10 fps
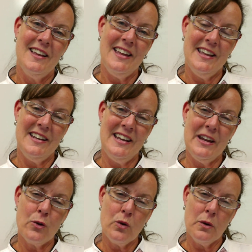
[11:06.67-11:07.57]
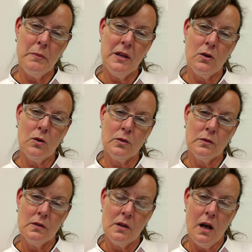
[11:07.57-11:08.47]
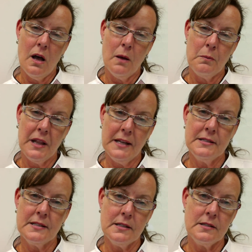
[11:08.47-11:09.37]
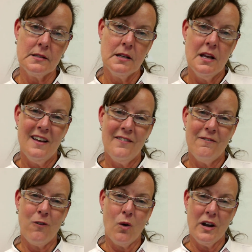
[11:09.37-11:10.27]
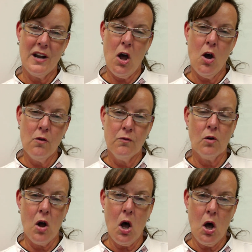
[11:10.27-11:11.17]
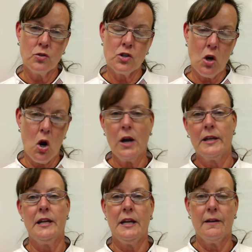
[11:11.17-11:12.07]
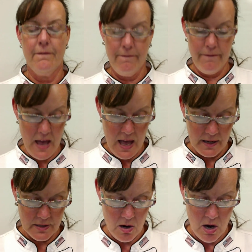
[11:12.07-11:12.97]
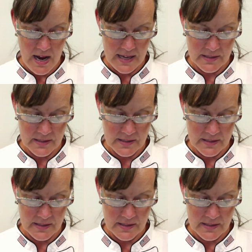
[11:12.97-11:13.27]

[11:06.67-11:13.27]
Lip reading: in incremental places for an overall targeting effect, all right?